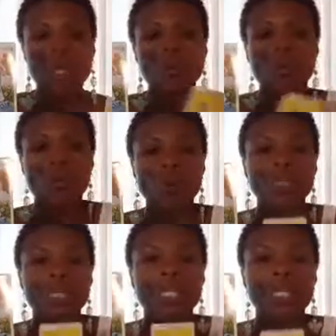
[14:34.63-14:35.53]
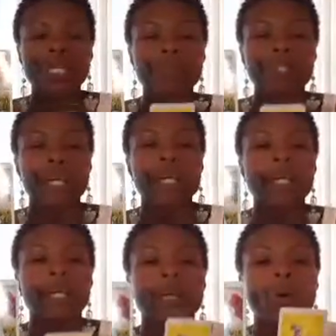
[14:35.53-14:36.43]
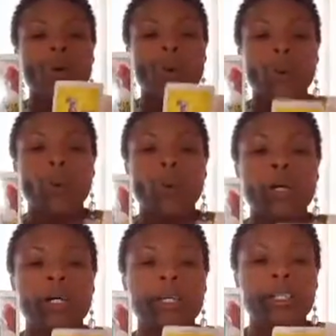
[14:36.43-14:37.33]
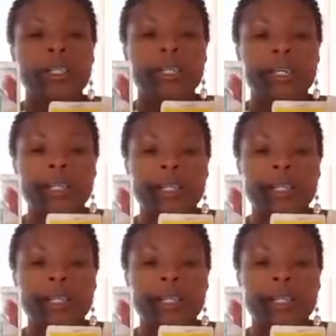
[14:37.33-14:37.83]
in order to keep taking one